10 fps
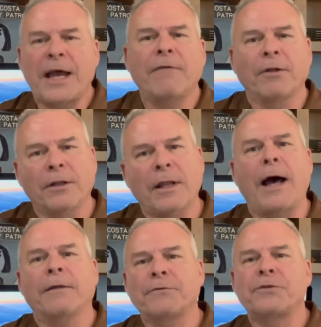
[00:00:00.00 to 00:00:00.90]
have a
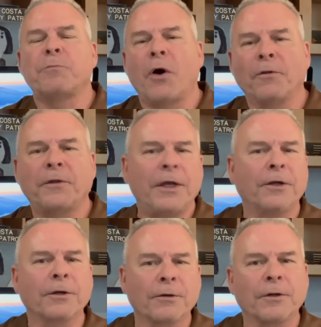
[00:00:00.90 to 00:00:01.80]
lot of small
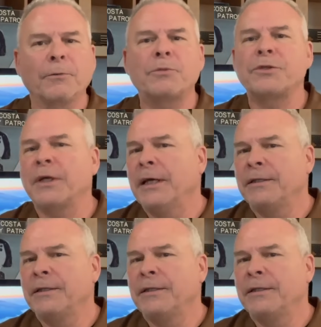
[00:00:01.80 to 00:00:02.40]
theater groups.